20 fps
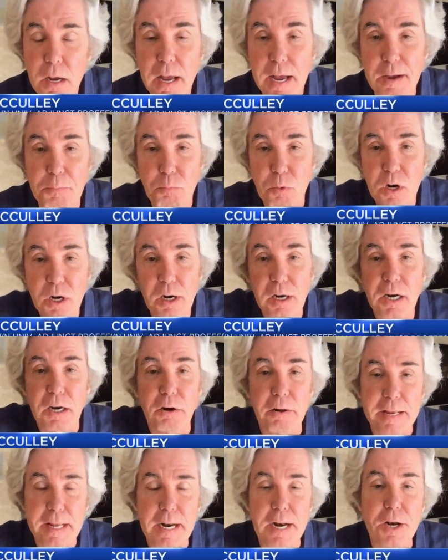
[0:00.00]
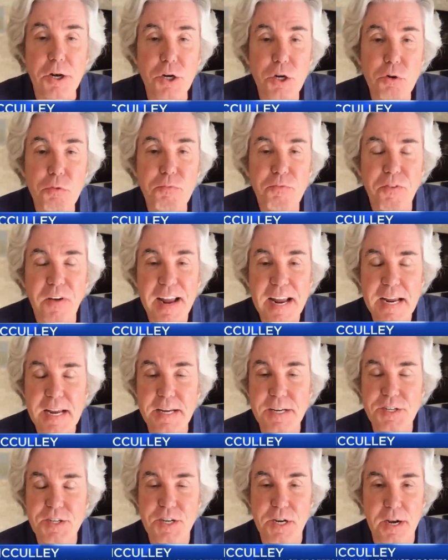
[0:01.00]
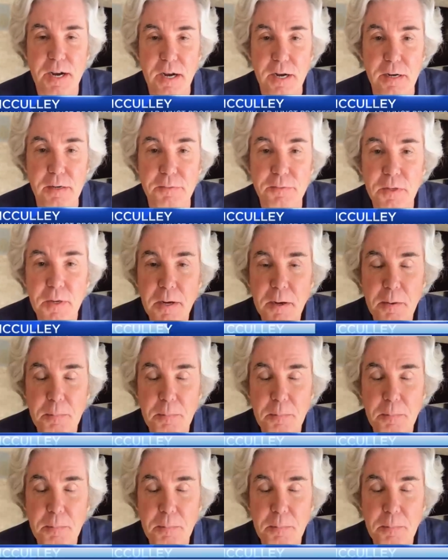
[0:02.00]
And we're clearly in a new phase of